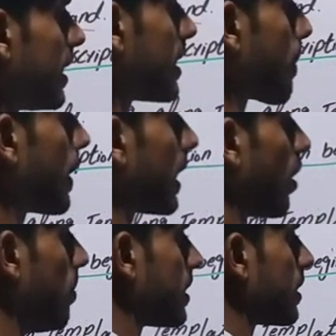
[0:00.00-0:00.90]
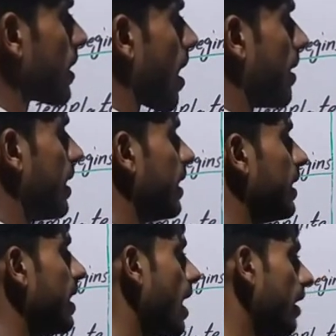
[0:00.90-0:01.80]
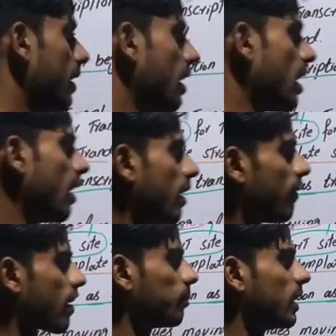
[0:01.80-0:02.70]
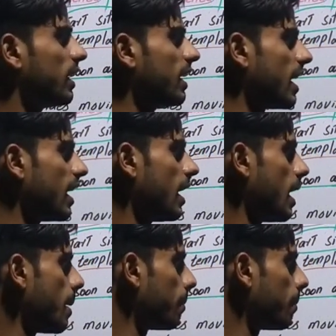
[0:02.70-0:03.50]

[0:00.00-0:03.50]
the separating of messenger RNA DNA, uh, from the DNA,